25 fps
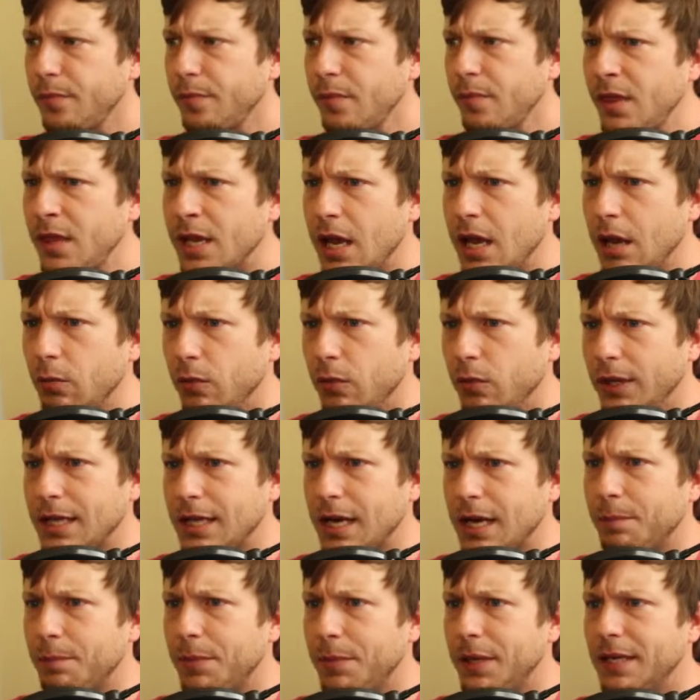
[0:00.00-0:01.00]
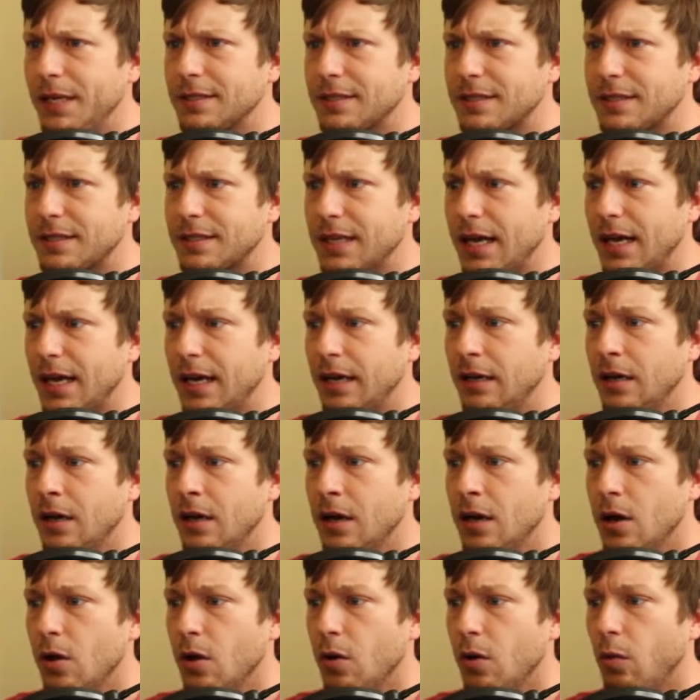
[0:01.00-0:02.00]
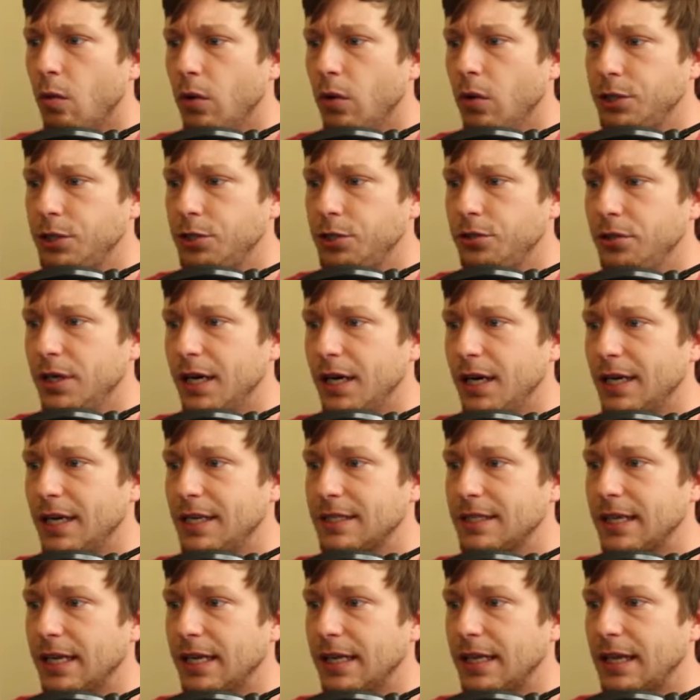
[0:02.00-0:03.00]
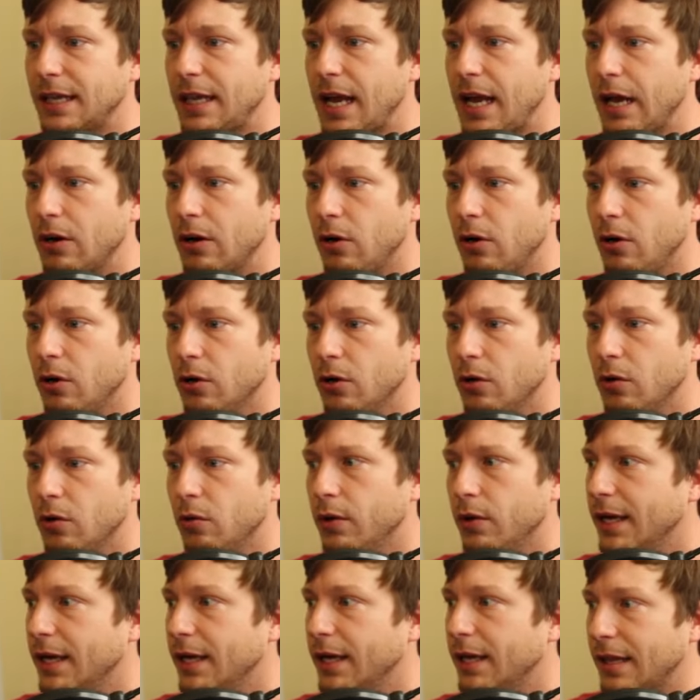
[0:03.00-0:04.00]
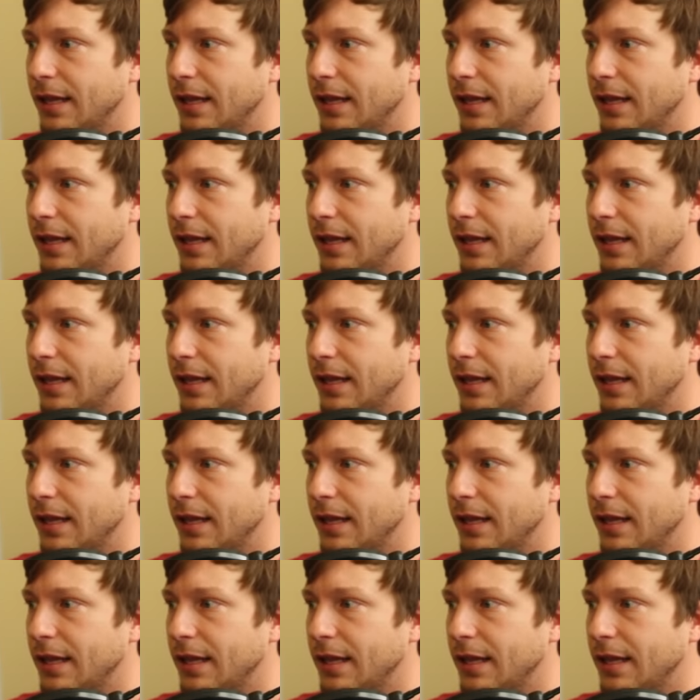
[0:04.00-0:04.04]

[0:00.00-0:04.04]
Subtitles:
And with that being said, once you guys get that all going,